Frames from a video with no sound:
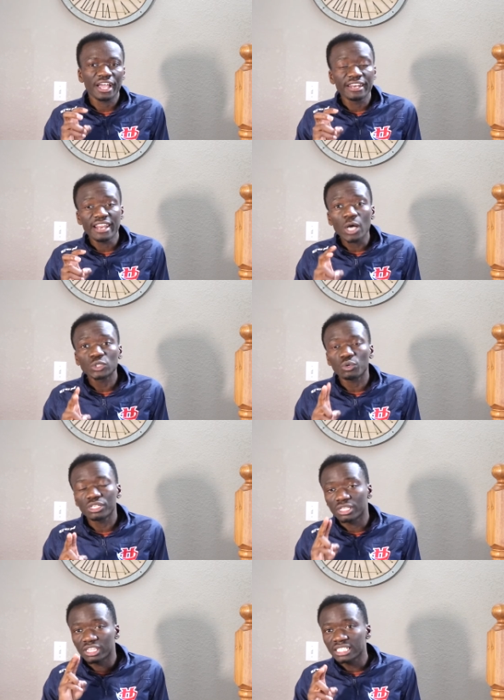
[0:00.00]
And that was one of
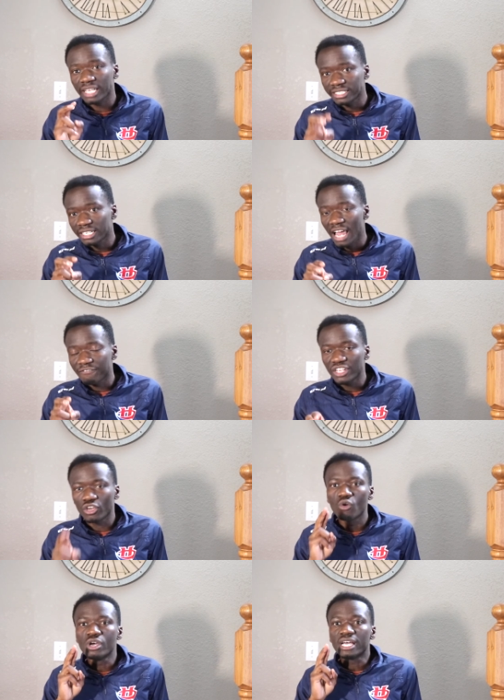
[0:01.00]
the things I said in that
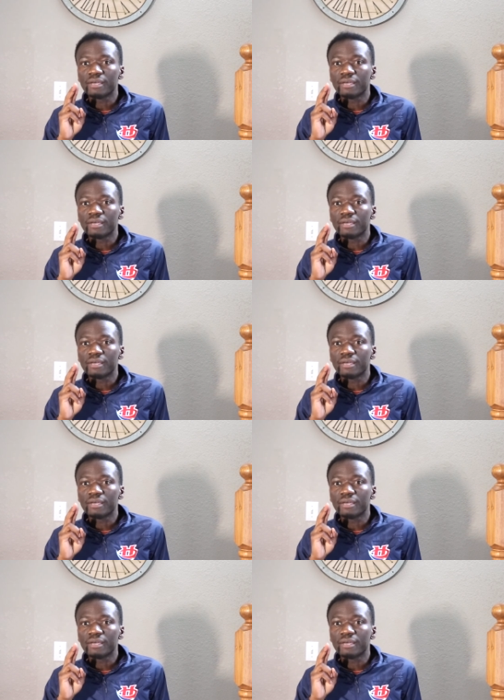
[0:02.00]
video.